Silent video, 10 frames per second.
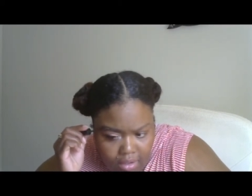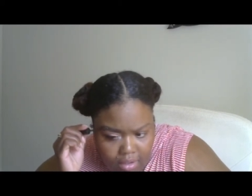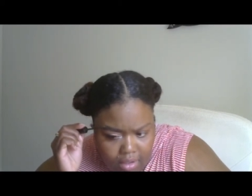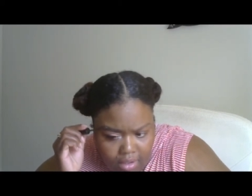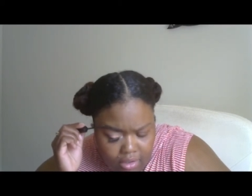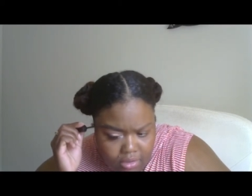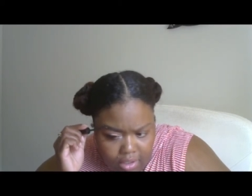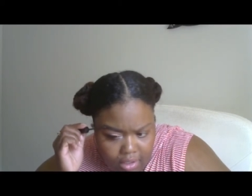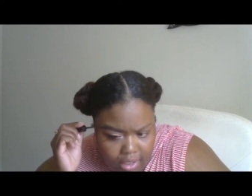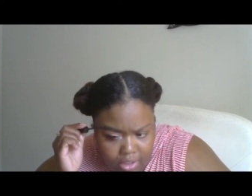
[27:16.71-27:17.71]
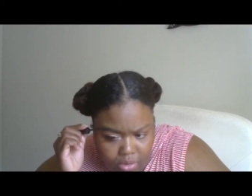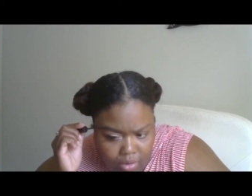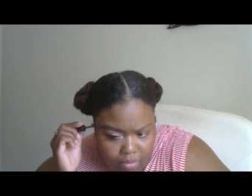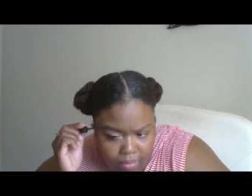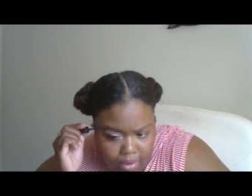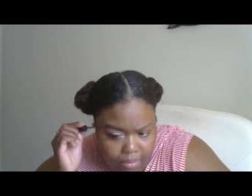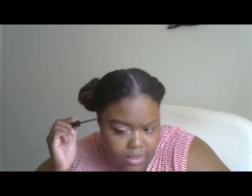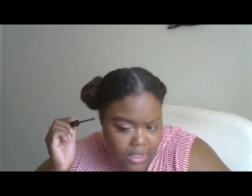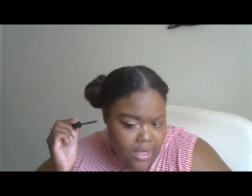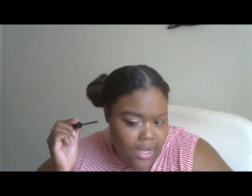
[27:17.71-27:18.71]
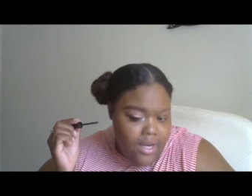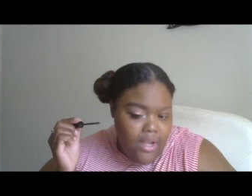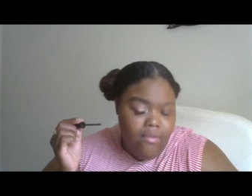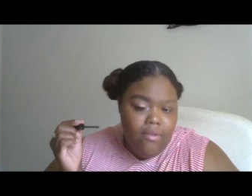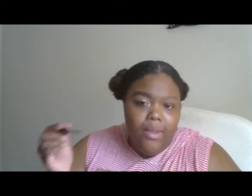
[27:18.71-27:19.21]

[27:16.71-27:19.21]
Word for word: think there's only like two of them while I'm saying any of them.